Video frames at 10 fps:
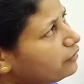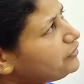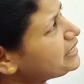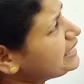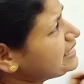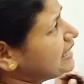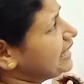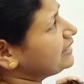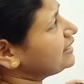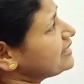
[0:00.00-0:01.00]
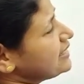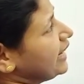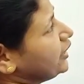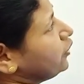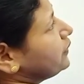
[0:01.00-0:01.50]
we can take the
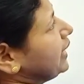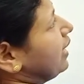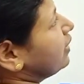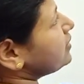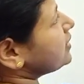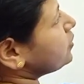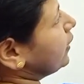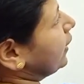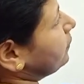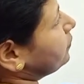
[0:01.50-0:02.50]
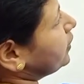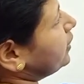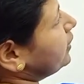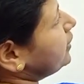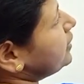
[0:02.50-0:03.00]
side of the larger square.
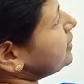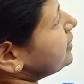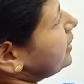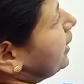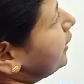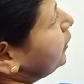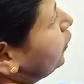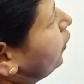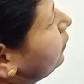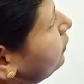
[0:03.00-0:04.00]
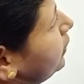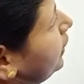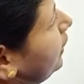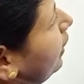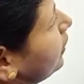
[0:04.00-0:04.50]
Side of the
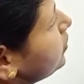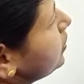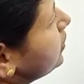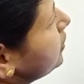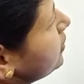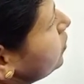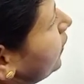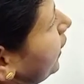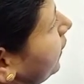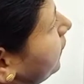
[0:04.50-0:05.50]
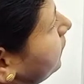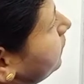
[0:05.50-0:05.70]
larger square